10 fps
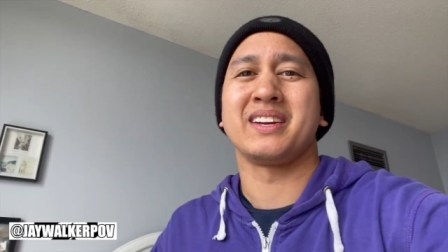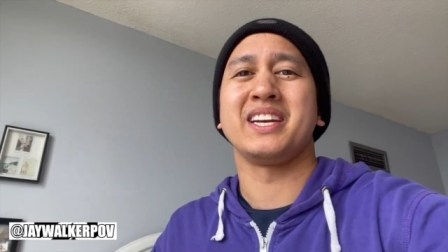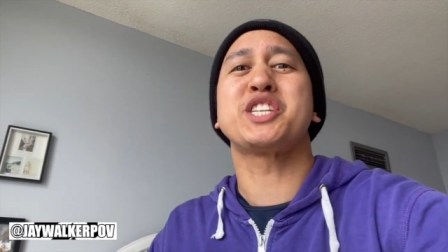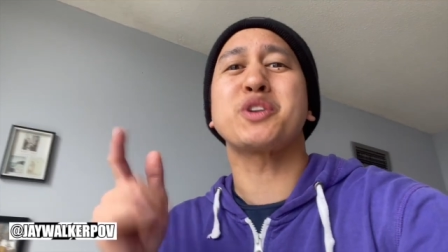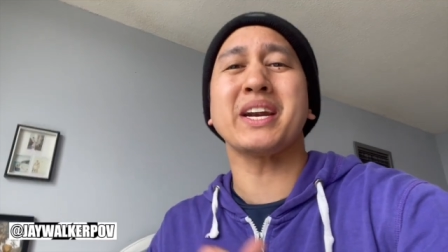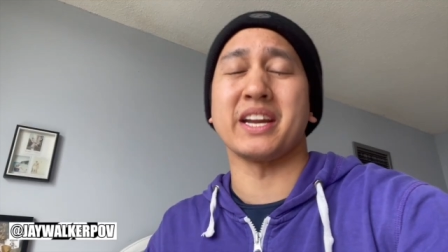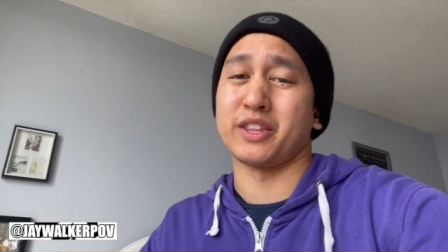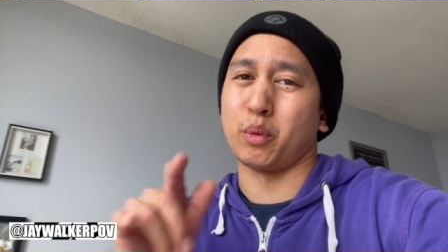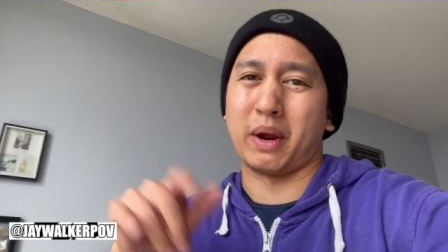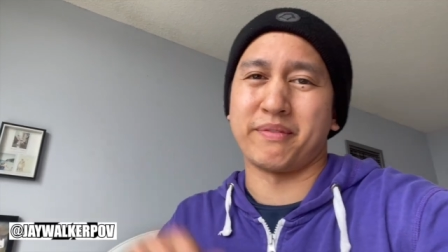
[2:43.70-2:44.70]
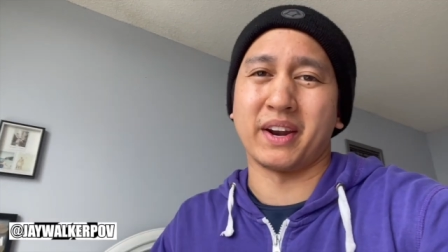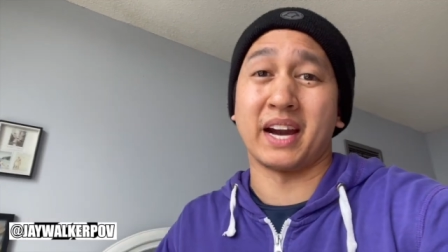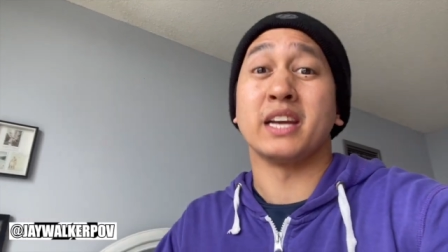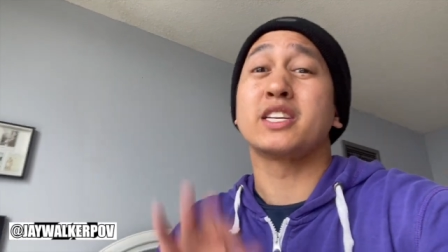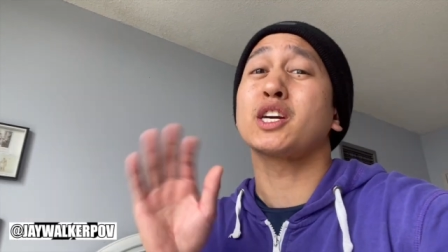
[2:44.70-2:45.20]
he treated the wife and
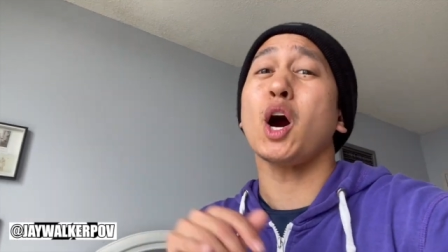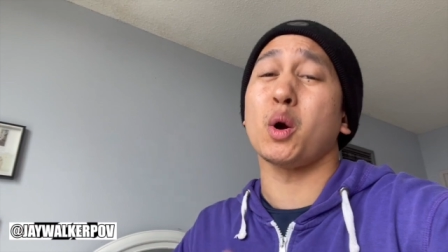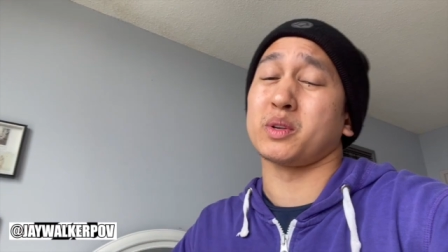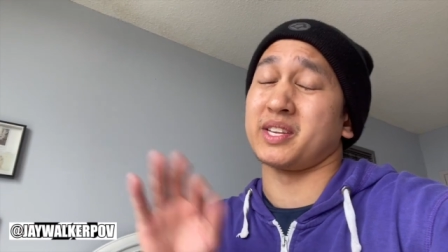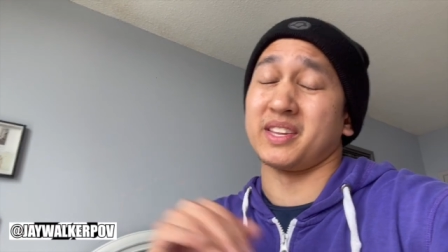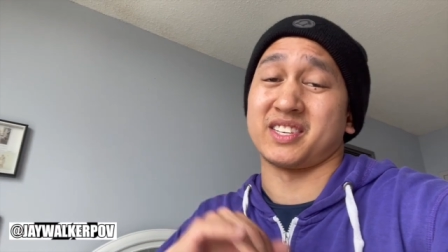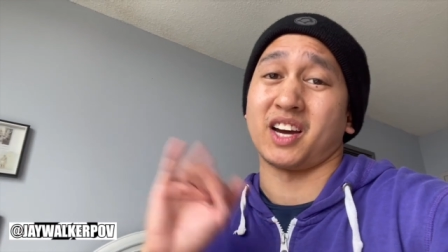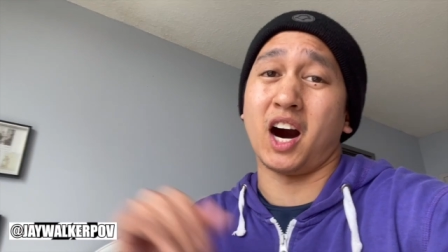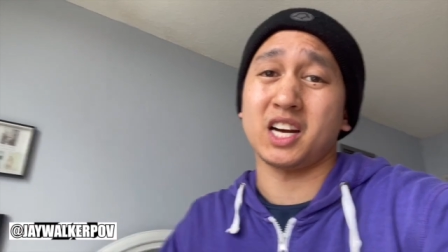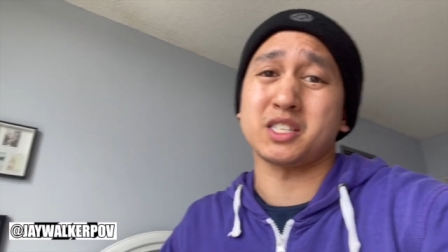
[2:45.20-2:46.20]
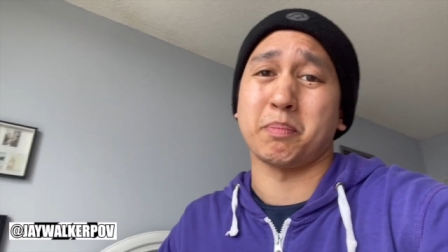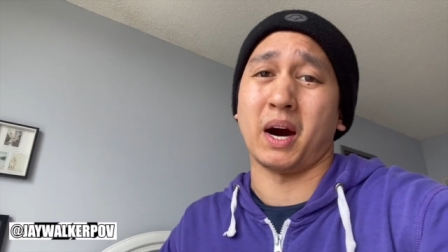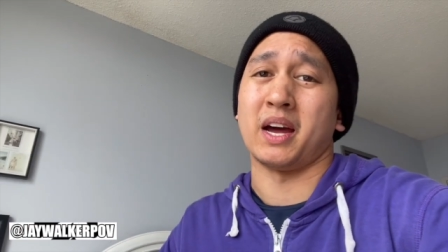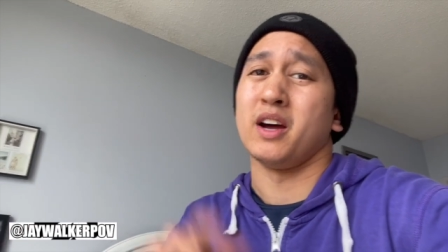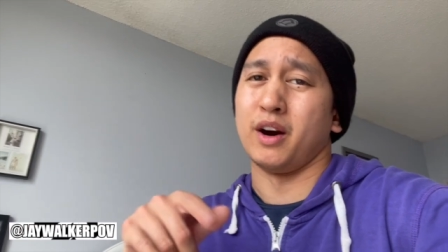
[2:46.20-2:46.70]
I to go to this hot
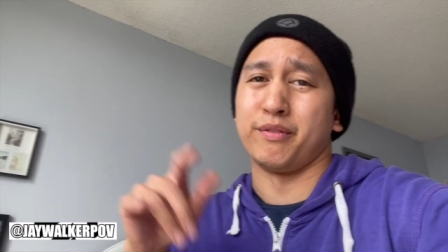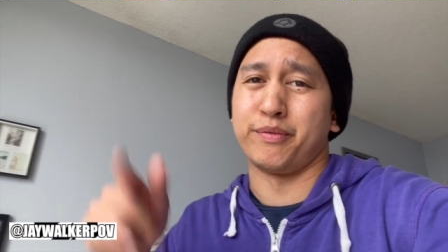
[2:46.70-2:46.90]
spot of